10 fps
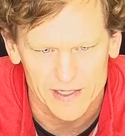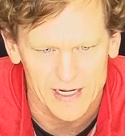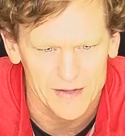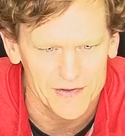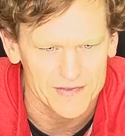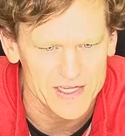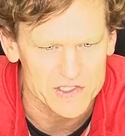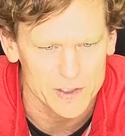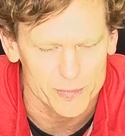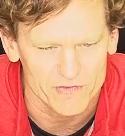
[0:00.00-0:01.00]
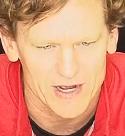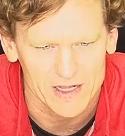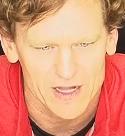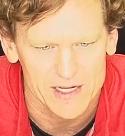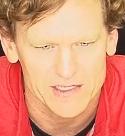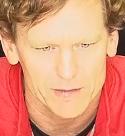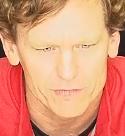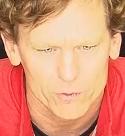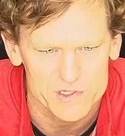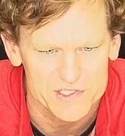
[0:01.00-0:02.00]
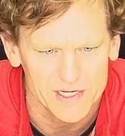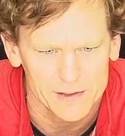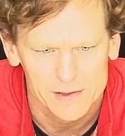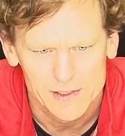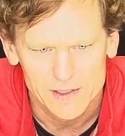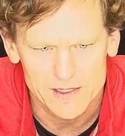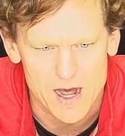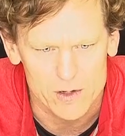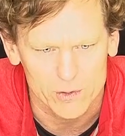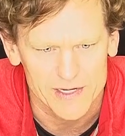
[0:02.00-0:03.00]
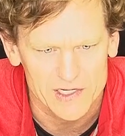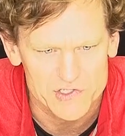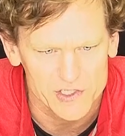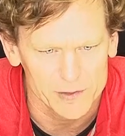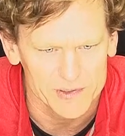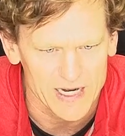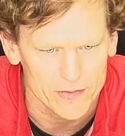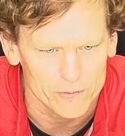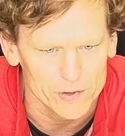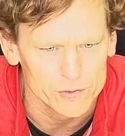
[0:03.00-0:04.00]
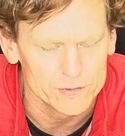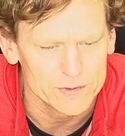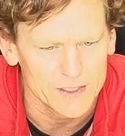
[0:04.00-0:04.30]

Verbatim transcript: and I think that's going to provide a lot of depth for us there, not only next year but down the road.